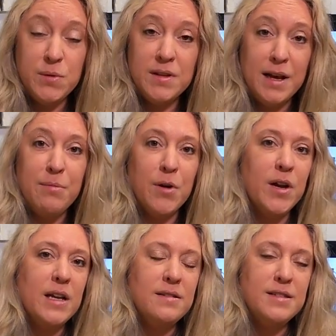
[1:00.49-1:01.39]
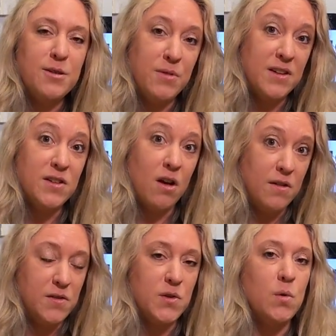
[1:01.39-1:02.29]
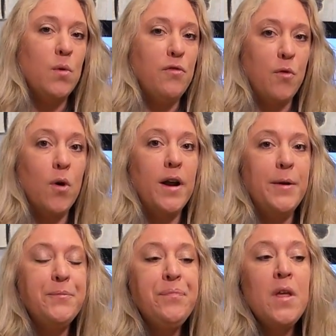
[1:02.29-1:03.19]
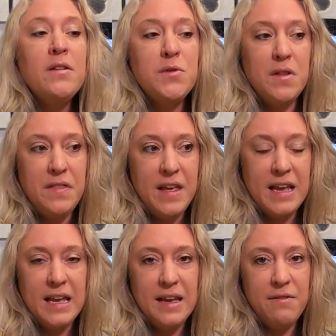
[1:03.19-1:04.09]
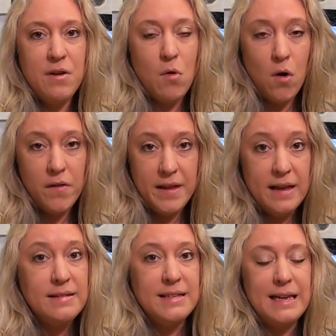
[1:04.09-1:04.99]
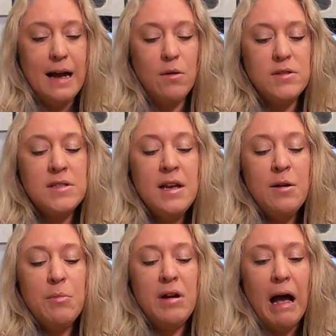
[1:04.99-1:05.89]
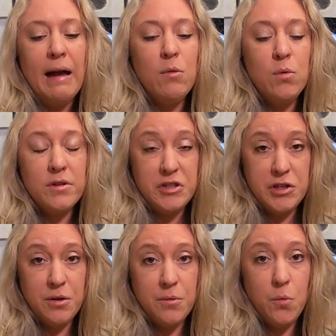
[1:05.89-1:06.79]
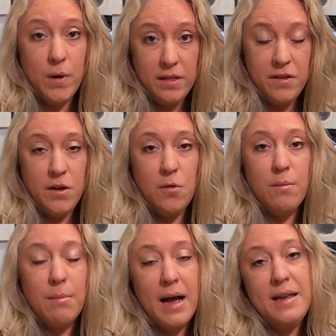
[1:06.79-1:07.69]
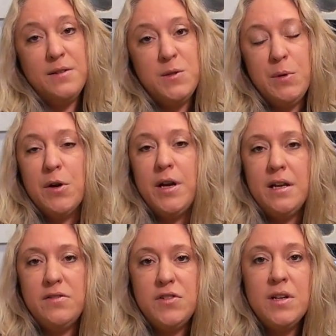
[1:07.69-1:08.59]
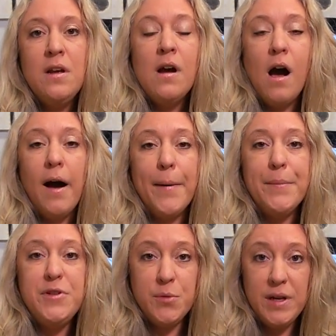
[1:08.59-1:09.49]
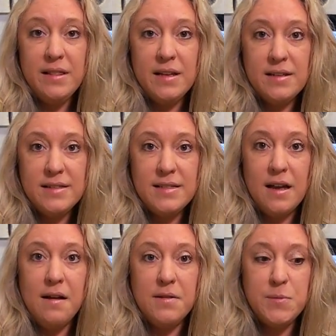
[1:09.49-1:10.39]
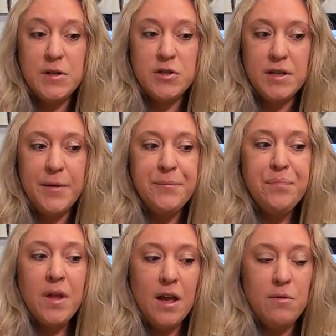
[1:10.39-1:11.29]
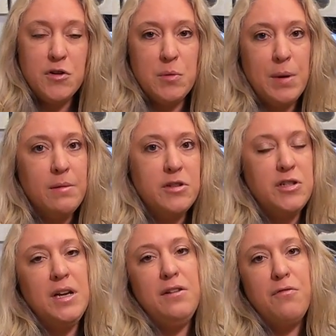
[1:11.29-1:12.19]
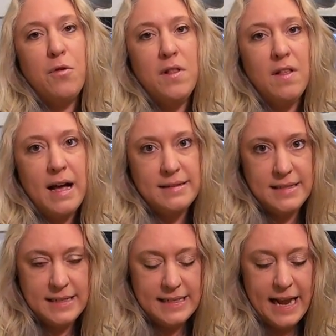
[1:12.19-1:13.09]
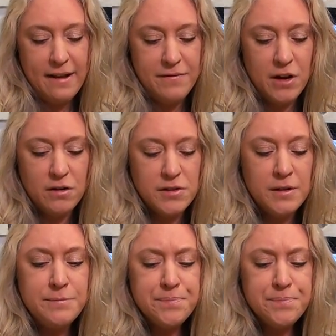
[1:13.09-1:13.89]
a librarian, someone that's gone to school for it, so that they can give you all the ins and outs. But I will share with you my experience doing this, especially in Richter Publishing for the last 6.5 years.